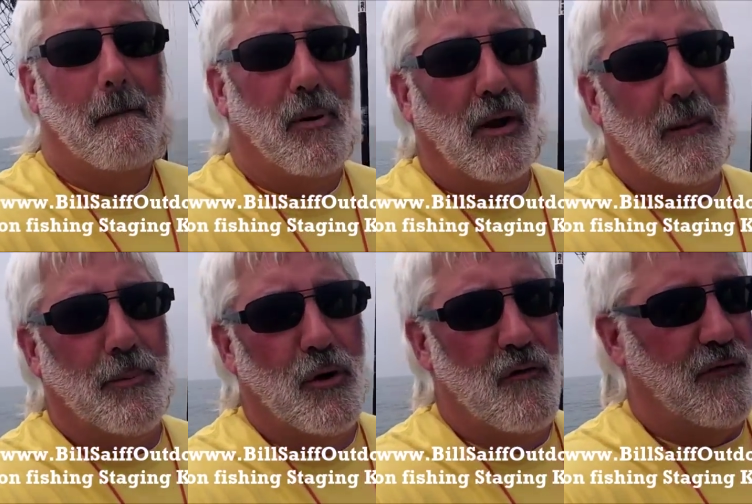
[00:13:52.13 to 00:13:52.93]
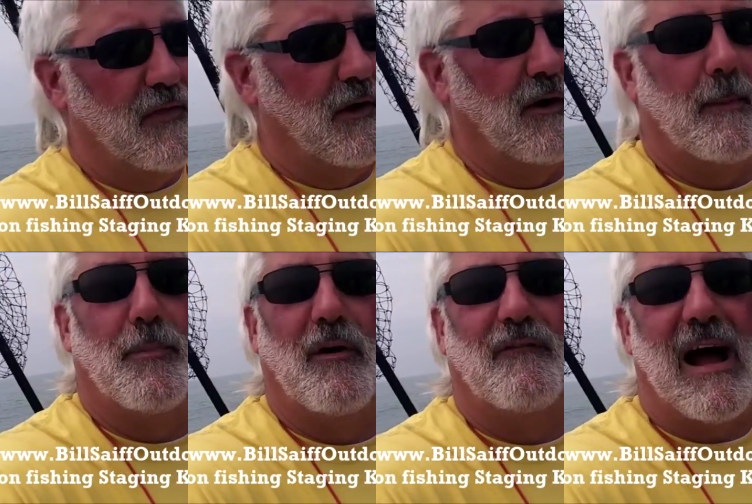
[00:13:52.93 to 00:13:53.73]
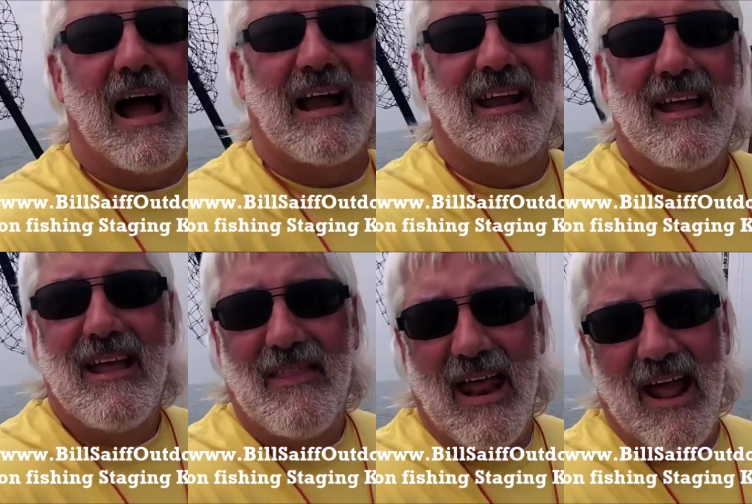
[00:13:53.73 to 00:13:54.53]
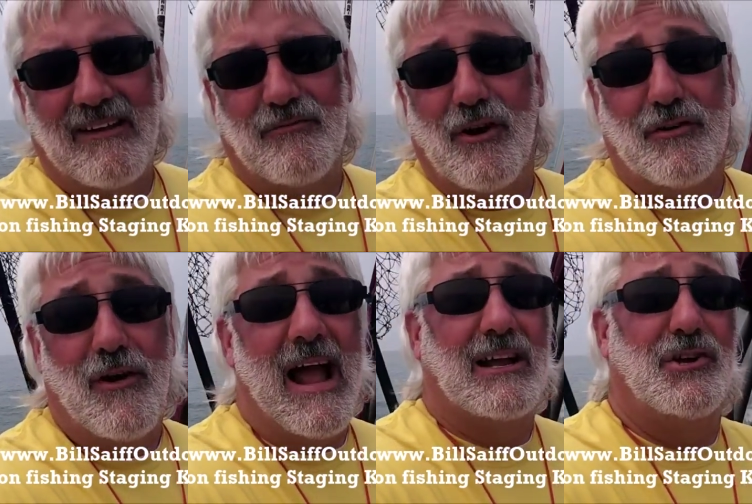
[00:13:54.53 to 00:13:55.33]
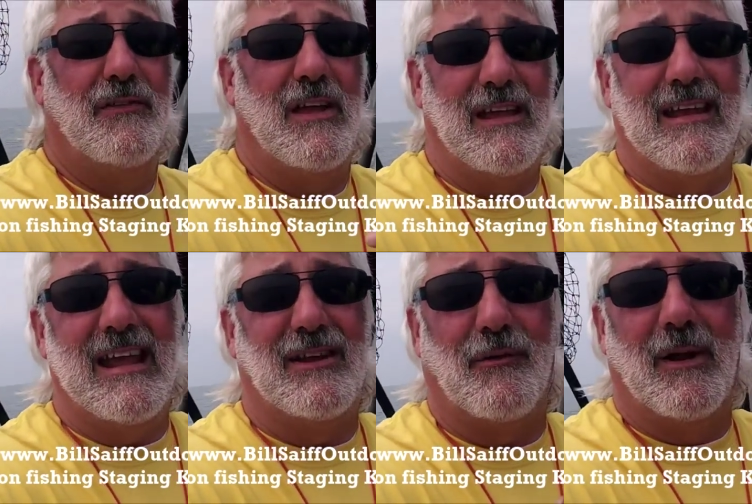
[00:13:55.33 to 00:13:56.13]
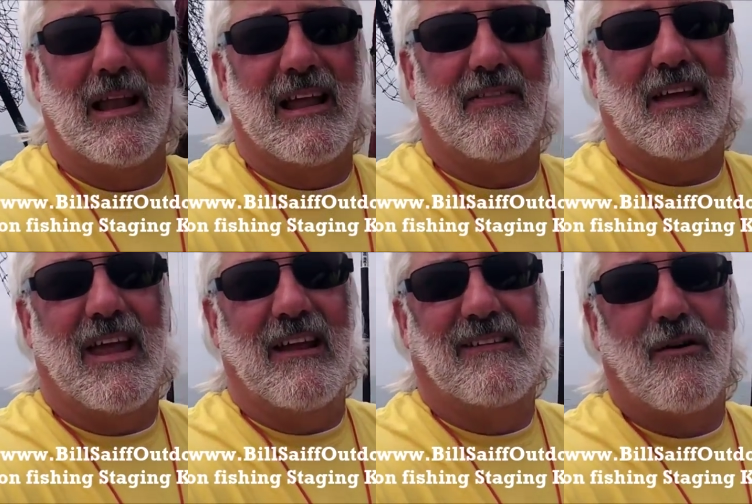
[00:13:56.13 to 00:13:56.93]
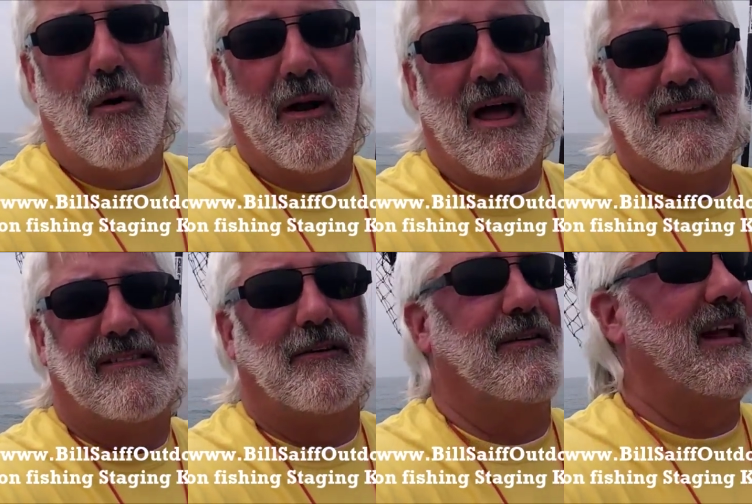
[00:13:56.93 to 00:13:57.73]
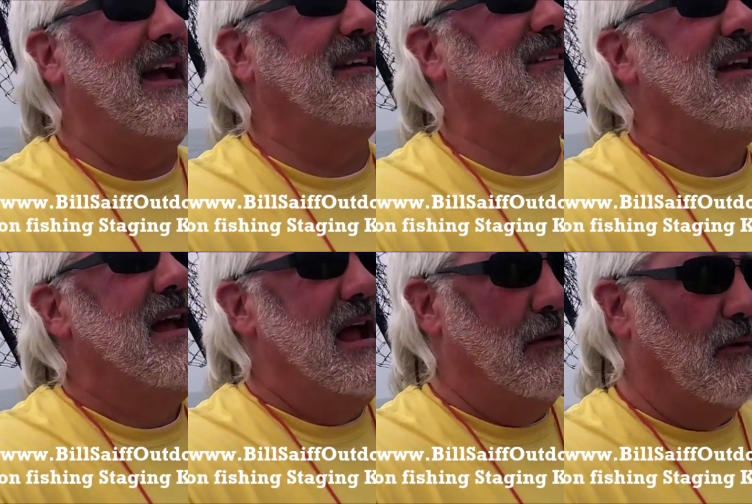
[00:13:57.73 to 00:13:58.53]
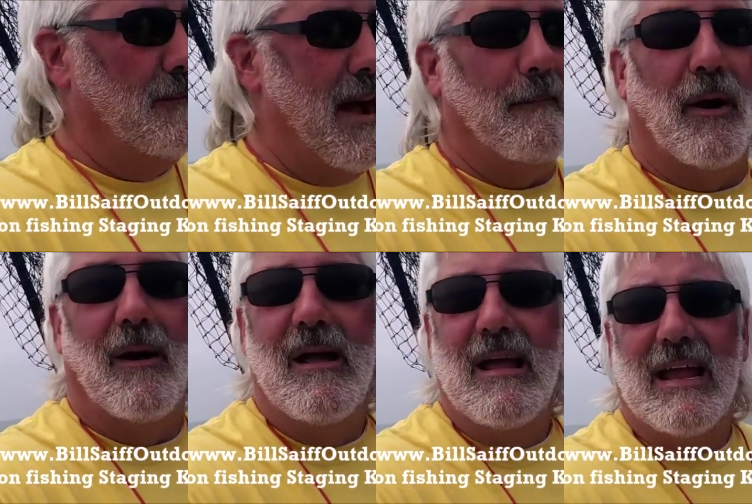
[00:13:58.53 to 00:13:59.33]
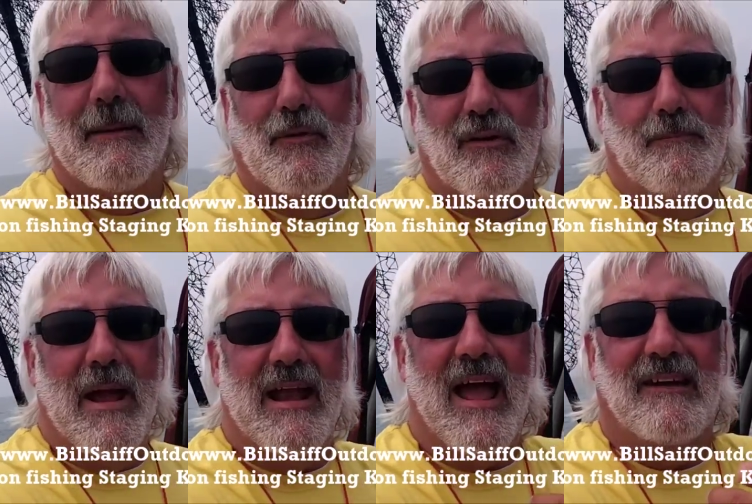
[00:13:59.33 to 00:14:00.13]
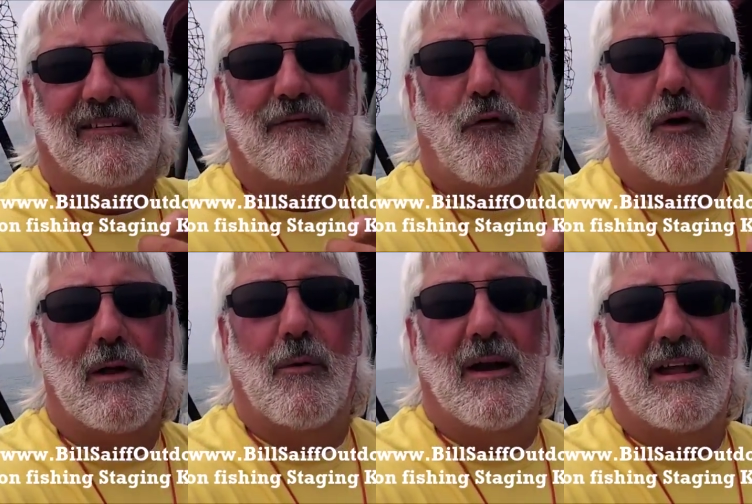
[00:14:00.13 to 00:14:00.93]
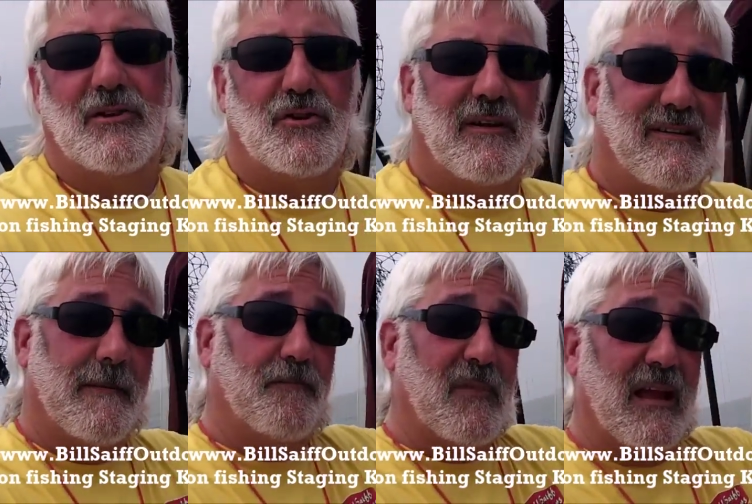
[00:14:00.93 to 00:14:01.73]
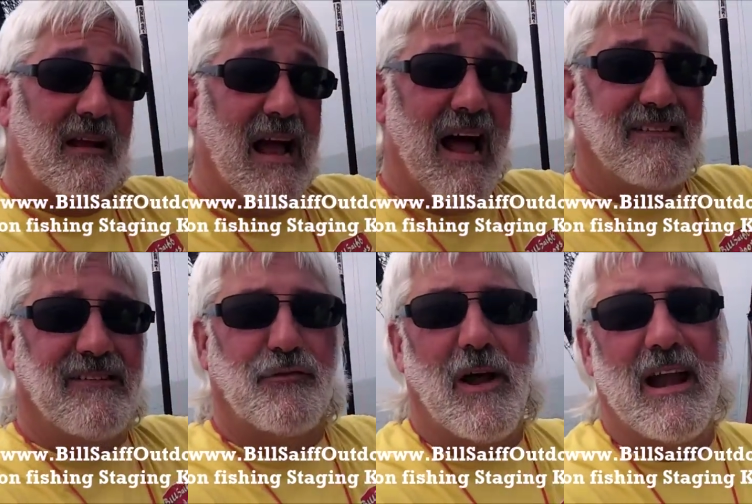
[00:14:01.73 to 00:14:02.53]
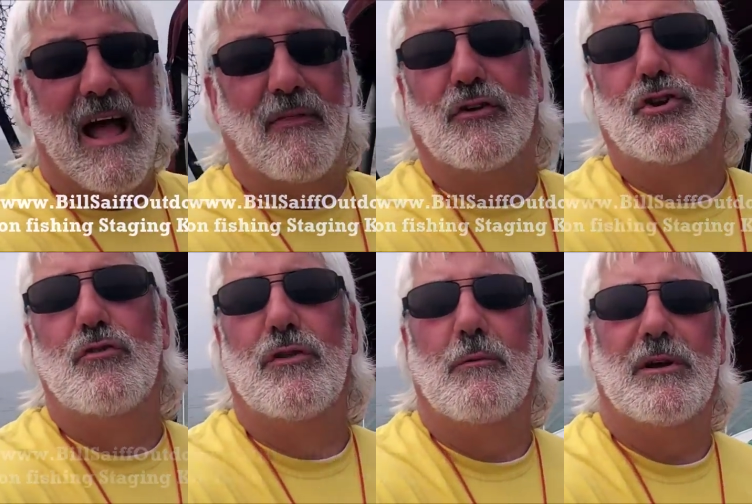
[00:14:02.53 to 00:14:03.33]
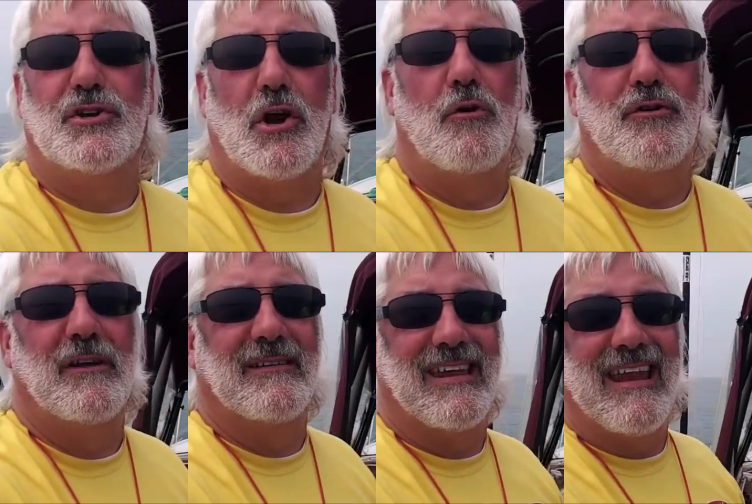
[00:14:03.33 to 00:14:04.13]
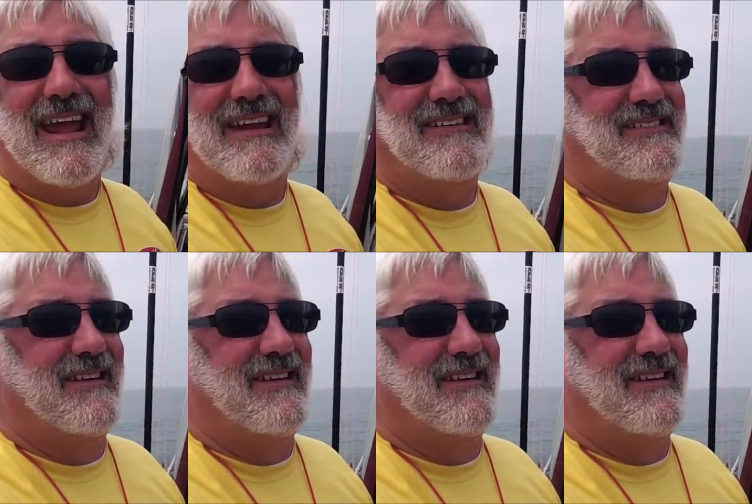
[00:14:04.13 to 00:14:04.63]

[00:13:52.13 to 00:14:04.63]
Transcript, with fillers: bulletproof, and they're going to provide that extra attraction that you need to really get the kings going on certain days. And remember, keep those bait heads at 41 inches. Concentrate on the tune that we showed you in today's